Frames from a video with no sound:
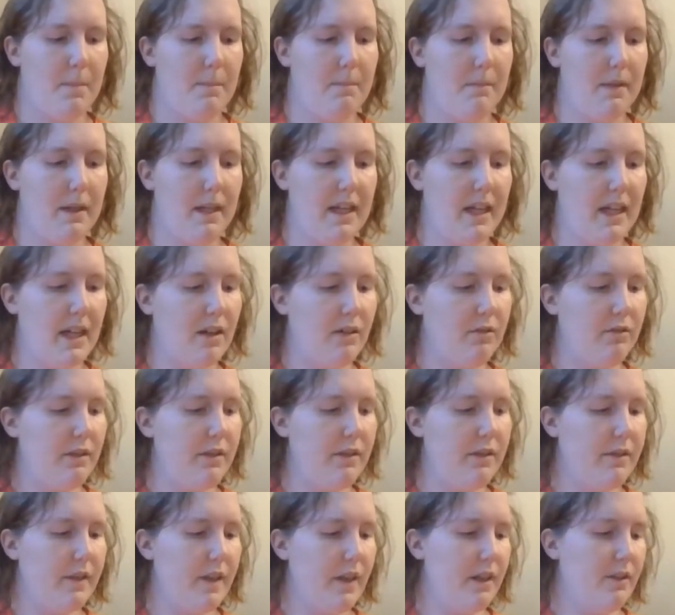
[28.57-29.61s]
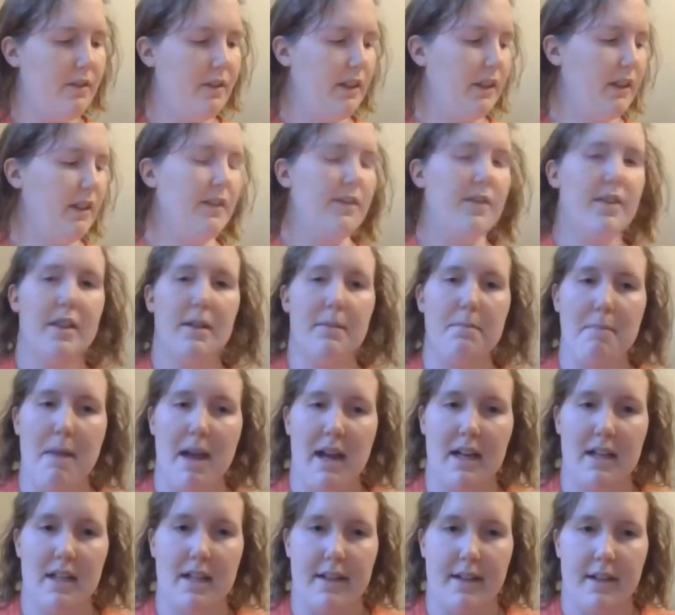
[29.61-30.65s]
Miguel Rivera lives in
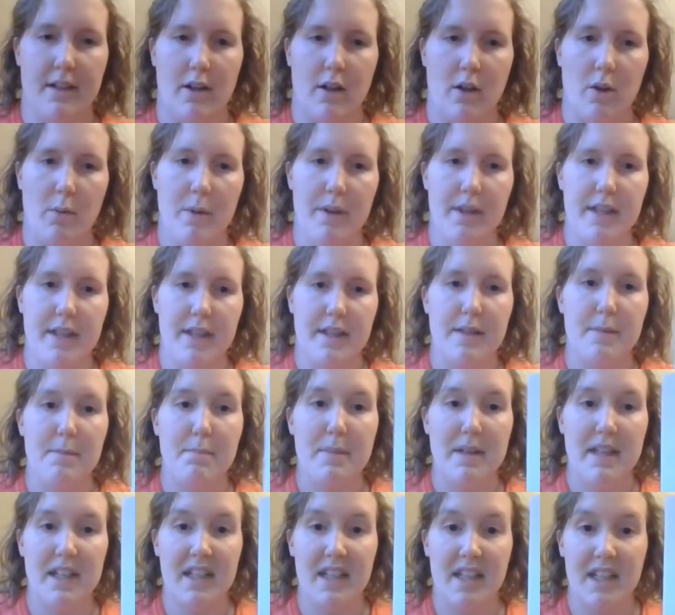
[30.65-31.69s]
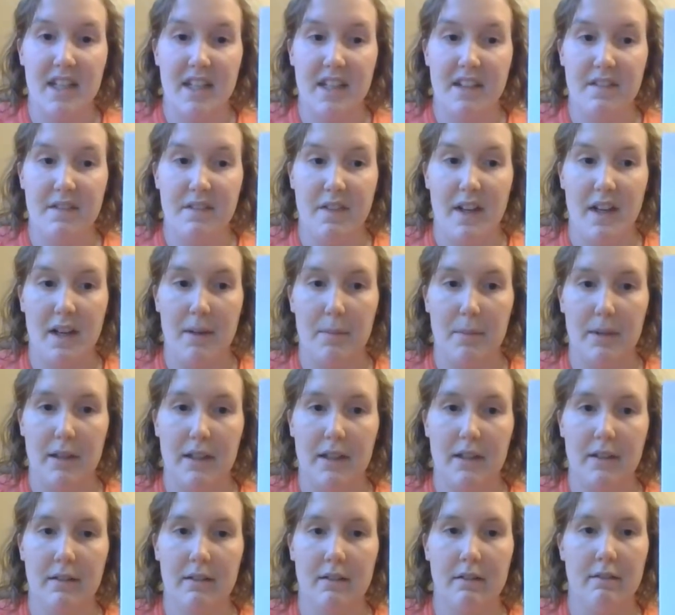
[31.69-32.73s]
Mexico with his big
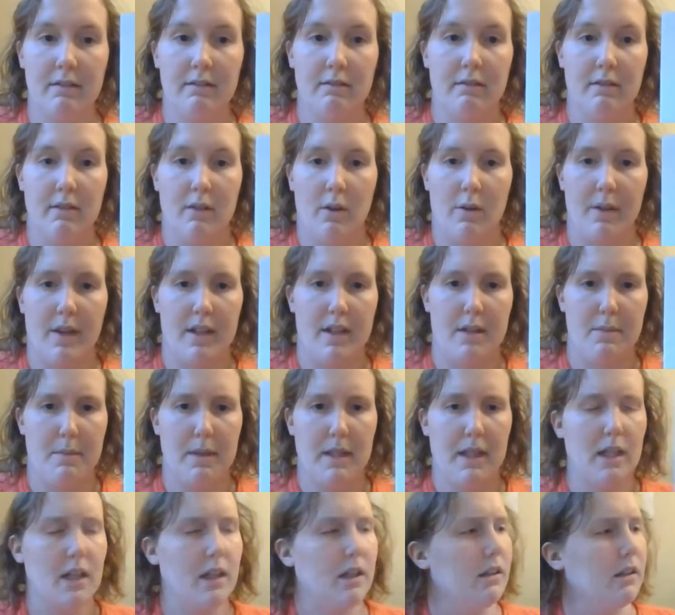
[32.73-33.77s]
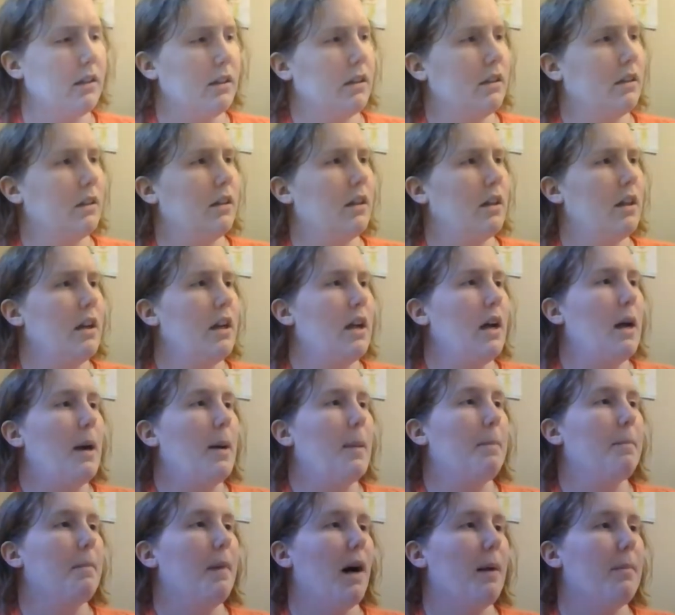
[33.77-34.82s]
family. That's Miguel.
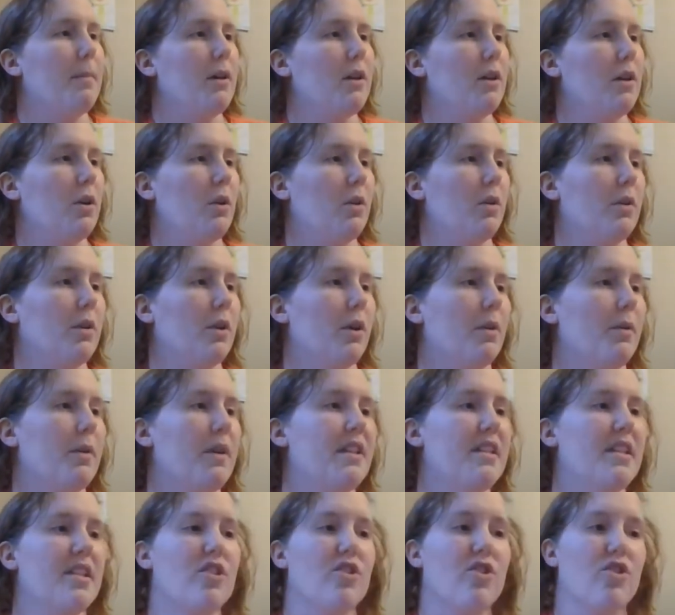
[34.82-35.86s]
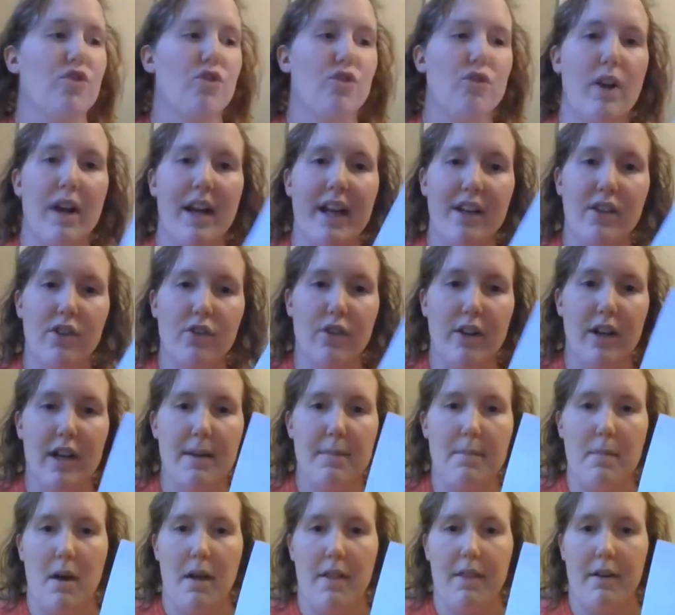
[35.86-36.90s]
Mama Coco is his great
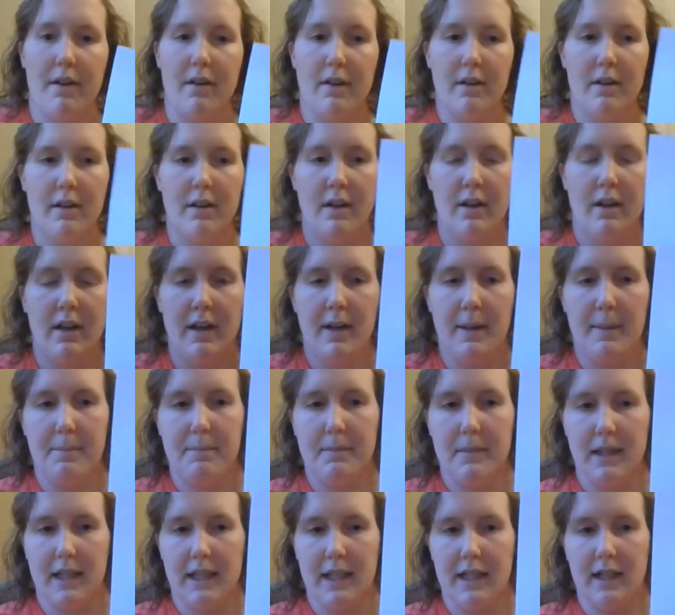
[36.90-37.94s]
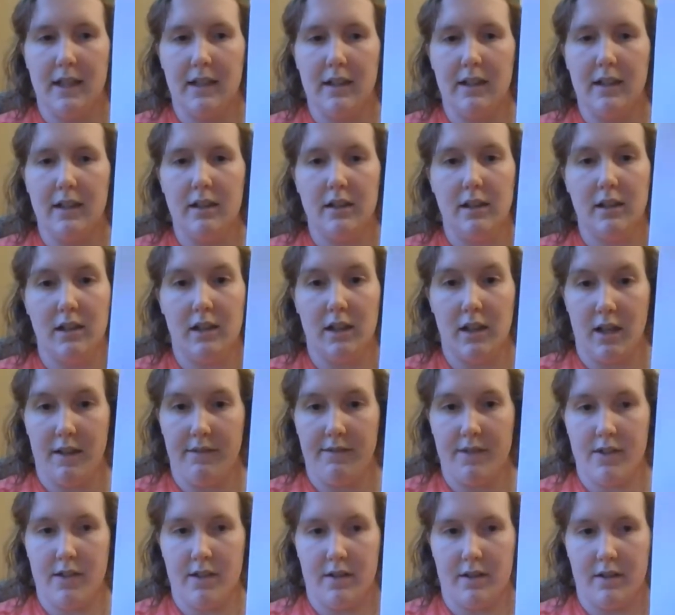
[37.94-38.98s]
grandmother. Miguel
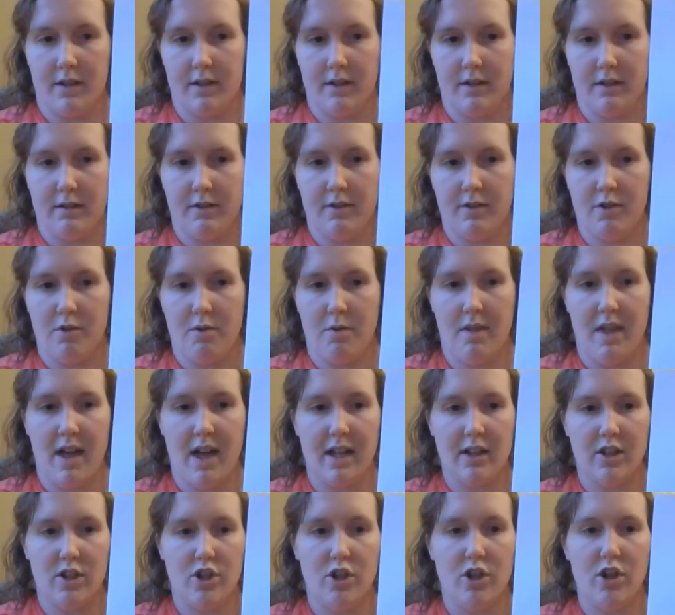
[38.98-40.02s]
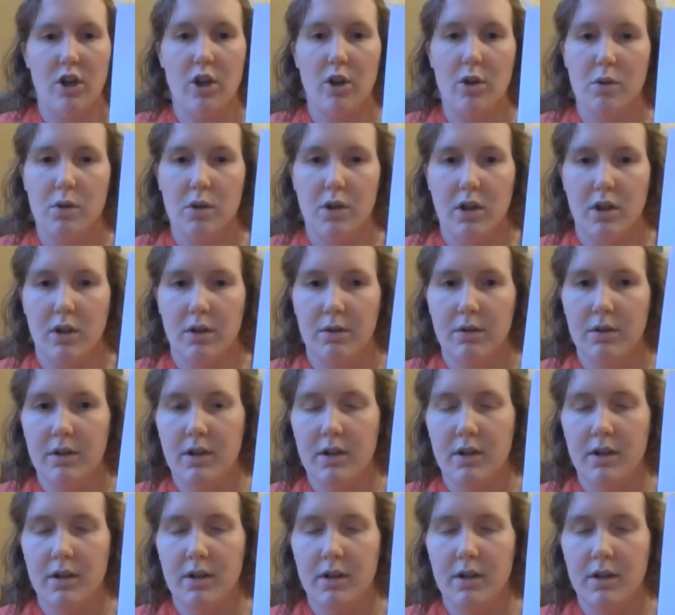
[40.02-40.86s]
loves her. So that's Coco.